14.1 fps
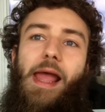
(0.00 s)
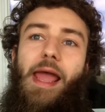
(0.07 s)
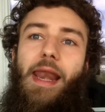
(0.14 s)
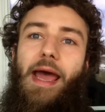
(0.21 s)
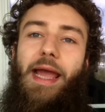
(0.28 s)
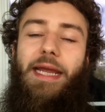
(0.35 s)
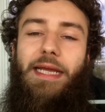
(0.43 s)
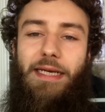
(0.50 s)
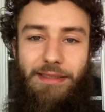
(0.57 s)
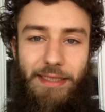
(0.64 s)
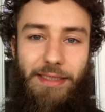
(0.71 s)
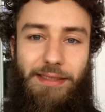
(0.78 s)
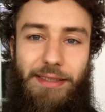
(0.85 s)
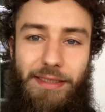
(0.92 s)
And I can
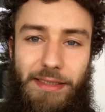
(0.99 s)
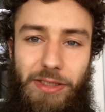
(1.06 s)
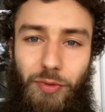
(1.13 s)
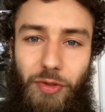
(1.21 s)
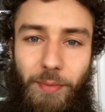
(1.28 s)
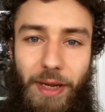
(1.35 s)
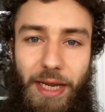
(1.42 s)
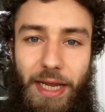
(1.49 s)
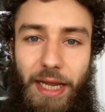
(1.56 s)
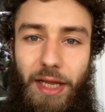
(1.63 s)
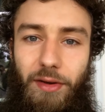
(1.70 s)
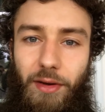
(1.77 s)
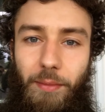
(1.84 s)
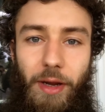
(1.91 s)
attest to this with my
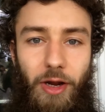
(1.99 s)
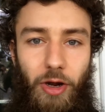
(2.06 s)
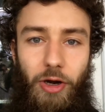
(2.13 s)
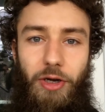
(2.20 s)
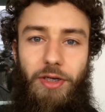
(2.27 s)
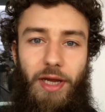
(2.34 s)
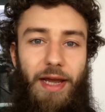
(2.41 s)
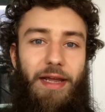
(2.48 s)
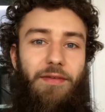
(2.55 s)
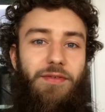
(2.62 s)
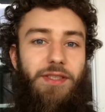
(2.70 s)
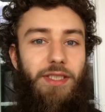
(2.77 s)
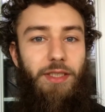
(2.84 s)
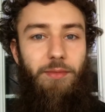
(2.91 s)
hand and my heart. I
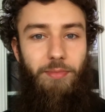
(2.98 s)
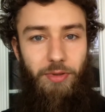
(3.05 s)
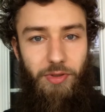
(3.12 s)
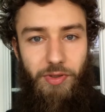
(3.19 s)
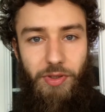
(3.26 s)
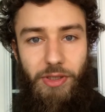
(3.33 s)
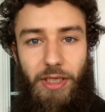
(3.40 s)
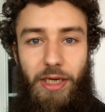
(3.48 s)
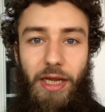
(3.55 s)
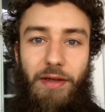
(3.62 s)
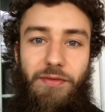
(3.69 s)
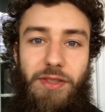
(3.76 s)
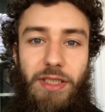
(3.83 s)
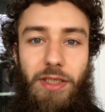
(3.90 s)
have seen it personally, and I
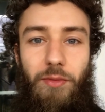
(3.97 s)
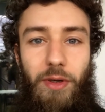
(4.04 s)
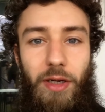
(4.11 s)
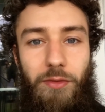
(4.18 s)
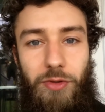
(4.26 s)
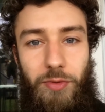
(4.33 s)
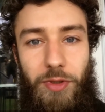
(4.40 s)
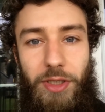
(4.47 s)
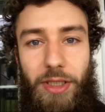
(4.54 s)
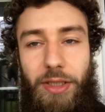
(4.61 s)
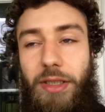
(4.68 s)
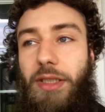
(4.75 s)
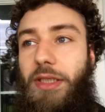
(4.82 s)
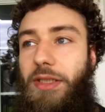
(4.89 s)
have seen it when I was
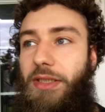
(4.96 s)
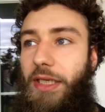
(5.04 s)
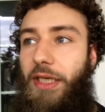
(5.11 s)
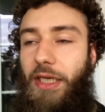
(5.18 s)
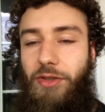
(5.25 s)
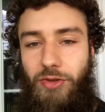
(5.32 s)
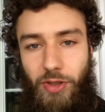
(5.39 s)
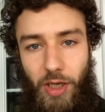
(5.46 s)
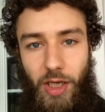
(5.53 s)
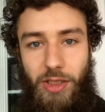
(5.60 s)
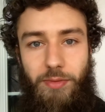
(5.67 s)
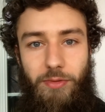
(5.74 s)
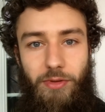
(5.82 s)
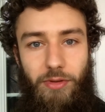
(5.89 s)
working in the psychiatric
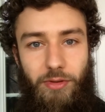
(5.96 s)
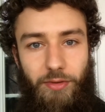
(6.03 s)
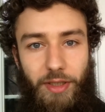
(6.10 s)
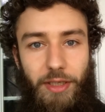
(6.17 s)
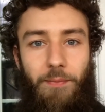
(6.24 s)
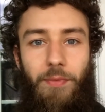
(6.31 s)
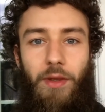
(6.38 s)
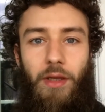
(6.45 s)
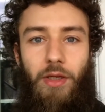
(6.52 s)
hospital, right?